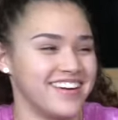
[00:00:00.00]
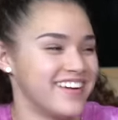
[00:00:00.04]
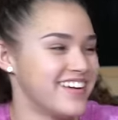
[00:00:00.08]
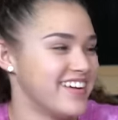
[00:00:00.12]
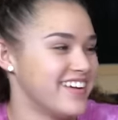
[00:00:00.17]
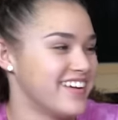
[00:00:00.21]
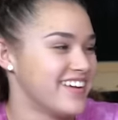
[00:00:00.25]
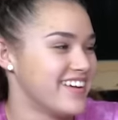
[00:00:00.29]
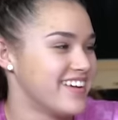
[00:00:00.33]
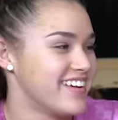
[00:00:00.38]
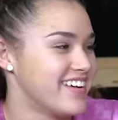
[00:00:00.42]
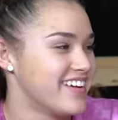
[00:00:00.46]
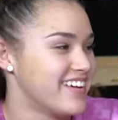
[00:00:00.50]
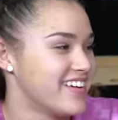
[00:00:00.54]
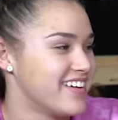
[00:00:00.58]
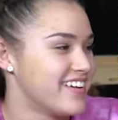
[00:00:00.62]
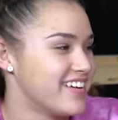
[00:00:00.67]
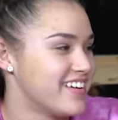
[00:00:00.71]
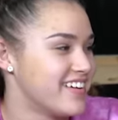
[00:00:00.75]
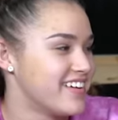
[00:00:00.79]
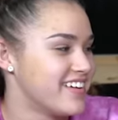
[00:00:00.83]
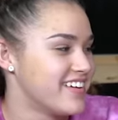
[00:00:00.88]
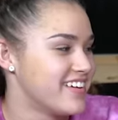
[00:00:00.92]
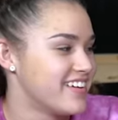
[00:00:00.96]

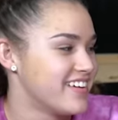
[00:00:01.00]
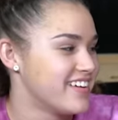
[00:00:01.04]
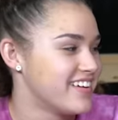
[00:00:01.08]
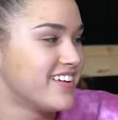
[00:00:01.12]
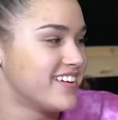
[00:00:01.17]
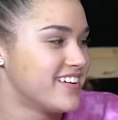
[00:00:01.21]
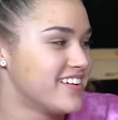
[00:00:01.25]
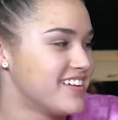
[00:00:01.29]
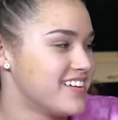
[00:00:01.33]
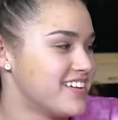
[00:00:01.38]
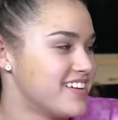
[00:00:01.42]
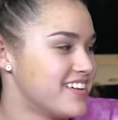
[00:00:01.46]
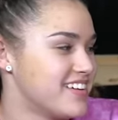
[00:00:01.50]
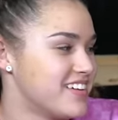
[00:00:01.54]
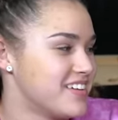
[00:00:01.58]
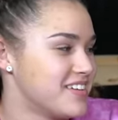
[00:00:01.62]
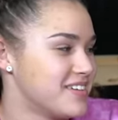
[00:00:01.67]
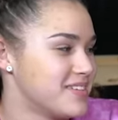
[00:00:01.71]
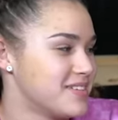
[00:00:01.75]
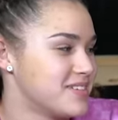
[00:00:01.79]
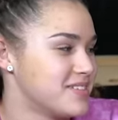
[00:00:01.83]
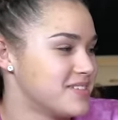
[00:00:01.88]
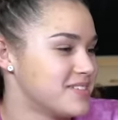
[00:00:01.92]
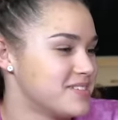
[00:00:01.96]

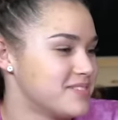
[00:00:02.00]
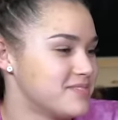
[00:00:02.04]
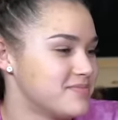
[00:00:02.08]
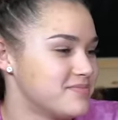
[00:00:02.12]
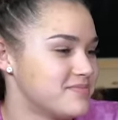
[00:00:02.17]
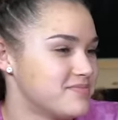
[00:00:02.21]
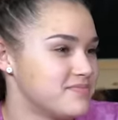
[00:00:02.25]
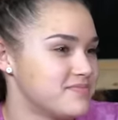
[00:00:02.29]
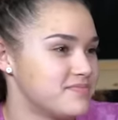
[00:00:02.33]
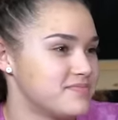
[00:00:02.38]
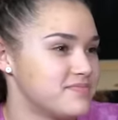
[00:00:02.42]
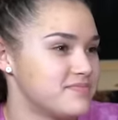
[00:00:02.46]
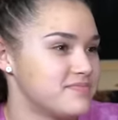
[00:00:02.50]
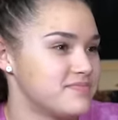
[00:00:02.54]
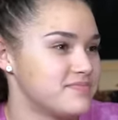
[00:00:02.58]
The person shown says nothing.